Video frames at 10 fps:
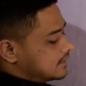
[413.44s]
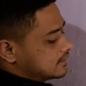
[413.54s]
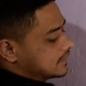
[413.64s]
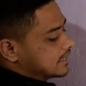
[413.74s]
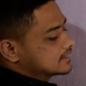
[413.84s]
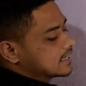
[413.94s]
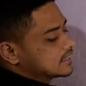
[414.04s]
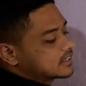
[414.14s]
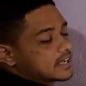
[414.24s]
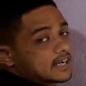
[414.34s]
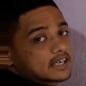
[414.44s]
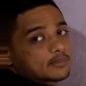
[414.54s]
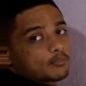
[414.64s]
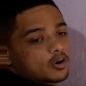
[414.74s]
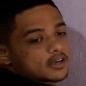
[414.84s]
the
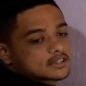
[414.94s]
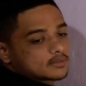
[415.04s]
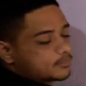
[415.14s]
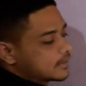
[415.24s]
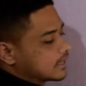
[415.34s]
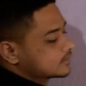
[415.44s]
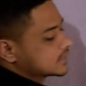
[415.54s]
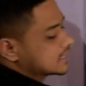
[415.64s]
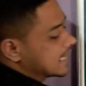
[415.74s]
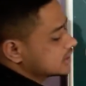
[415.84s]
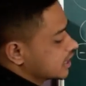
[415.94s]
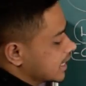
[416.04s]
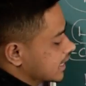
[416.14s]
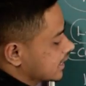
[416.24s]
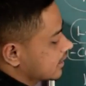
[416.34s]
unsaturated bond becomes
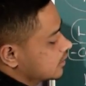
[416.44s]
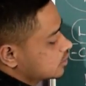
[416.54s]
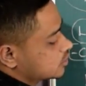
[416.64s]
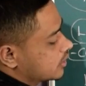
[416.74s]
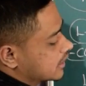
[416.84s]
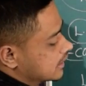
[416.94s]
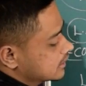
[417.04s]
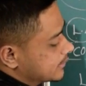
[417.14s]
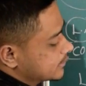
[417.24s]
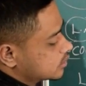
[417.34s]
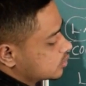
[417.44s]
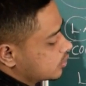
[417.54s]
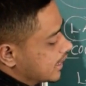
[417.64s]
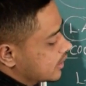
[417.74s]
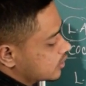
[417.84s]
saturated. So it consumes 2
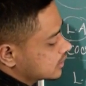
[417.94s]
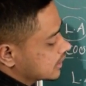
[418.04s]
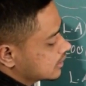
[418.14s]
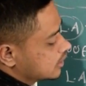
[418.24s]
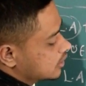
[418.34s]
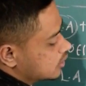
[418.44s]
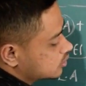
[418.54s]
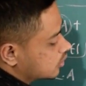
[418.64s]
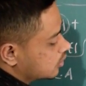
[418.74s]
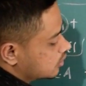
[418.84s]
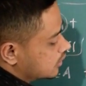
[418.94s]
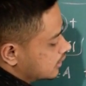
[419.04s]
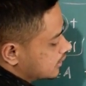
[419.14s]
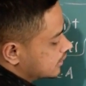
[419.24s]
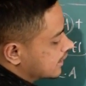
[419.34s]
hydrogen. So
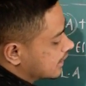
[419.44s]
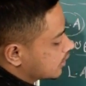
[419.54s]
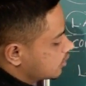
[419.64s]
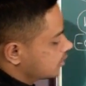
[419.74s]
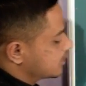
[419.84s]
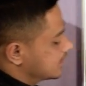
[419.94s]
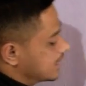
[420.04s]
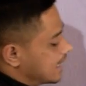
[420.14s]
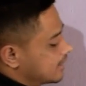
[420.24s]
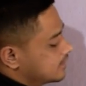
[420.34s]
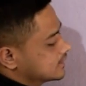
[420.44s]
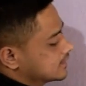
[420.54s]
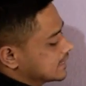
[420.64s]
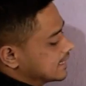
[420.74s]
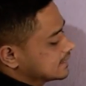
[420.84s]
they concluded that
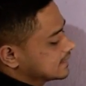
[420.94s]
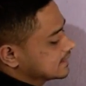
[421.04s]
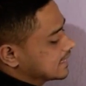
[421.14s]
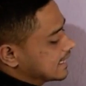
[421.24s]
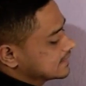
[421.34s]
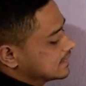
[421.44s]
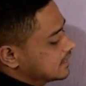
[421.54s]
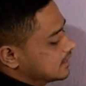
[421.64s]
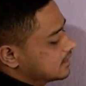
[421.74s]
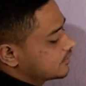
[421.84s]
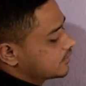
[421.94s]
this lysergic acid